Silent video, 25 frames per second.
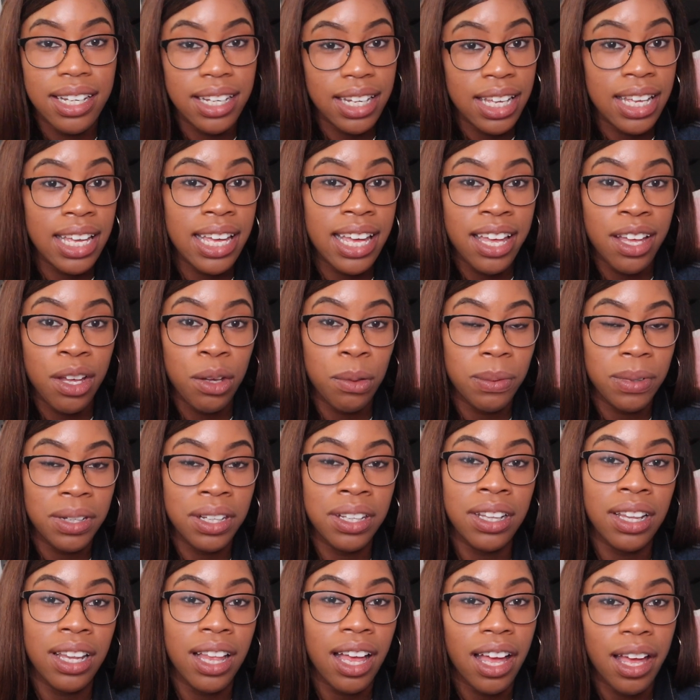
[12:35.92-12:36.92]
it helped
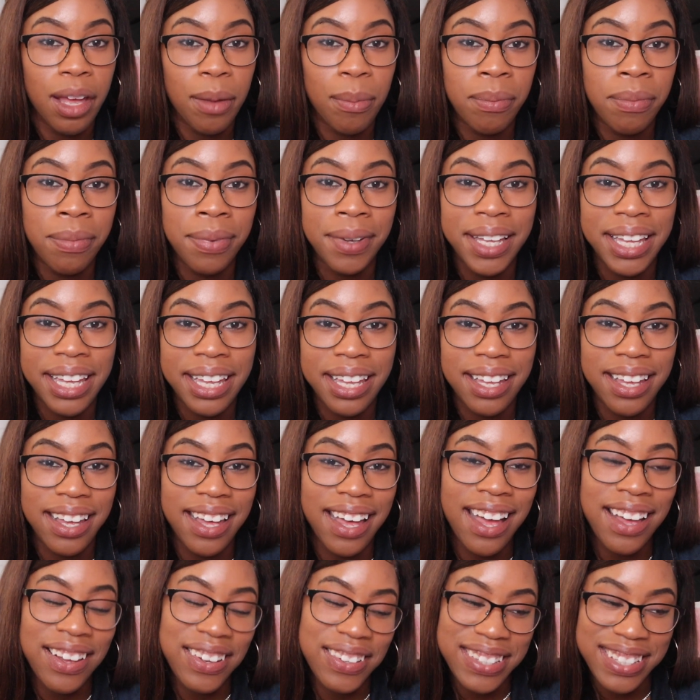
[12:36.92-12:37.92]
a lot, but
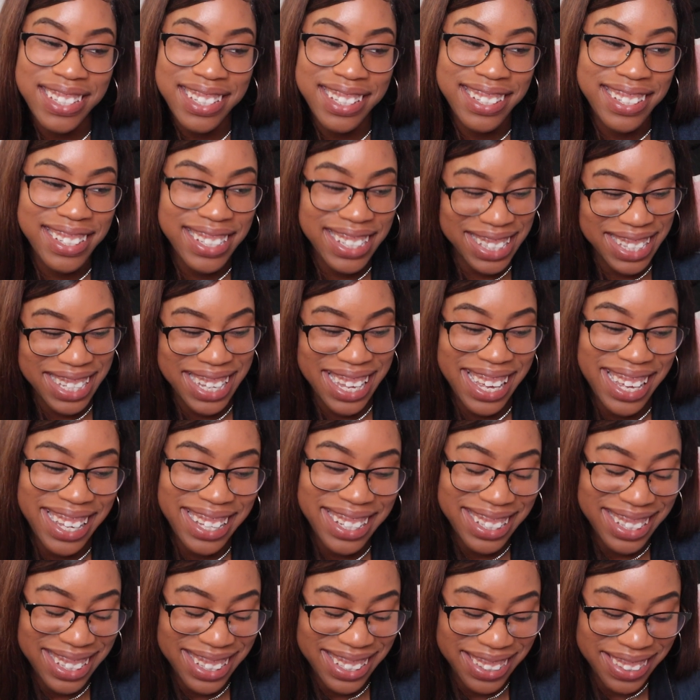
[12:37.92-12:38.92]
I was still
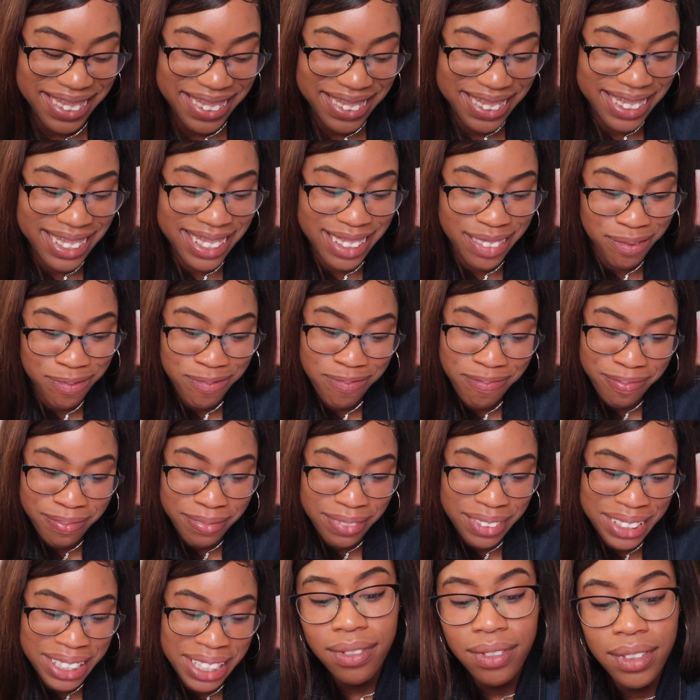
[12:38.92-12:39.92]
sad. So
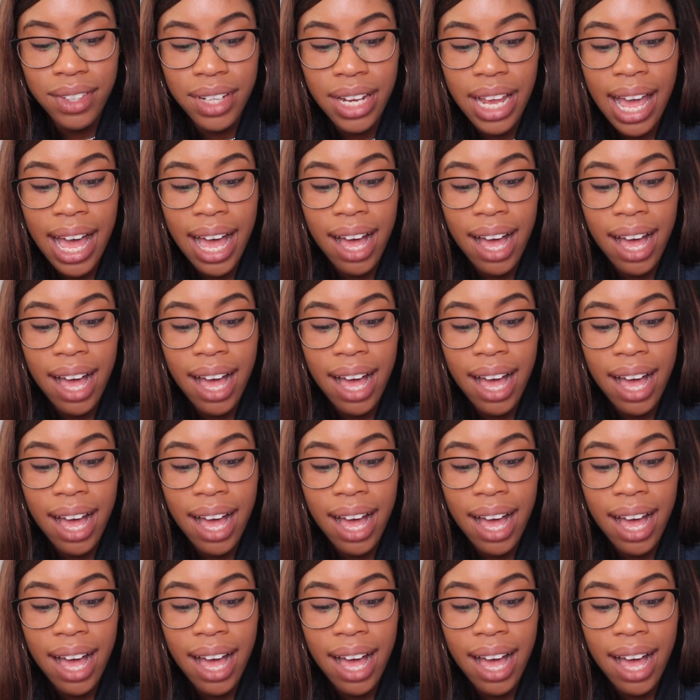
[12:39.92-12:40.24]
yeah.